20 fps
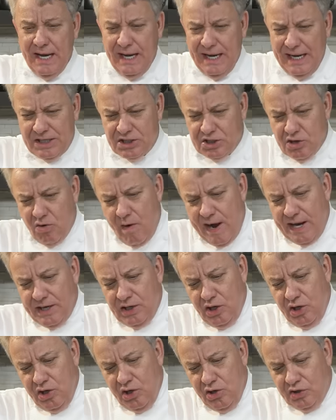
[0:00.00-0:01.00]
It's the one
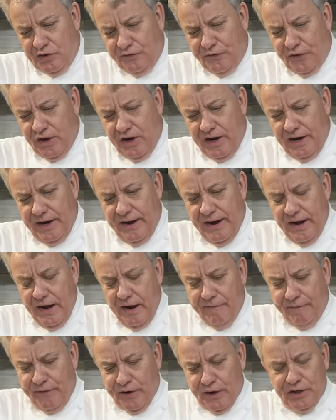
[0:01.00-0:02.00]
you use for the
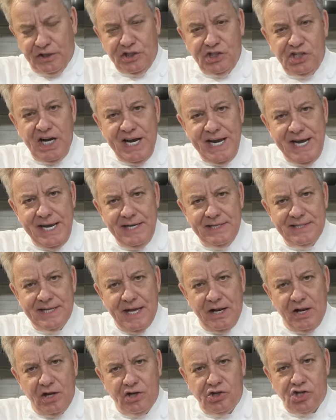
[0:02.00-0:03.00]
cheese
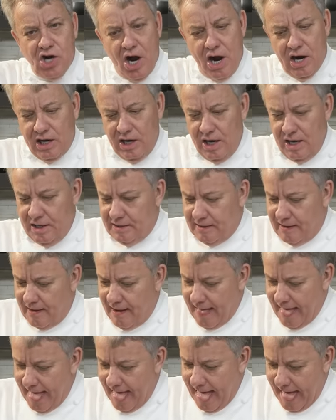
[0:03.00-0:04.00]
and the chocolate
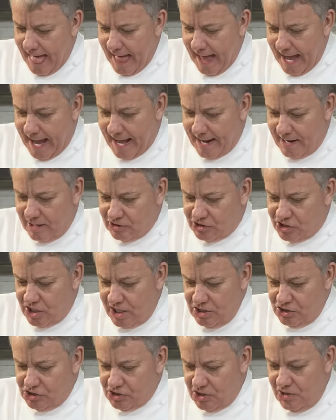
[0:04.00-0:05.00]
and the
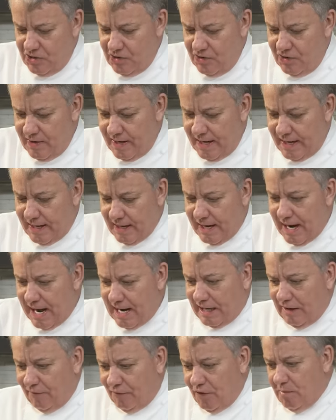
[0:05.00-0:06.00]
ginger and the
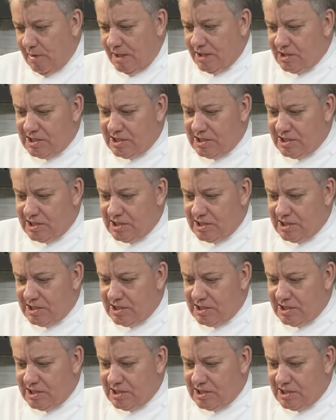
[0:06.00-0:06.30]
garlic if you want to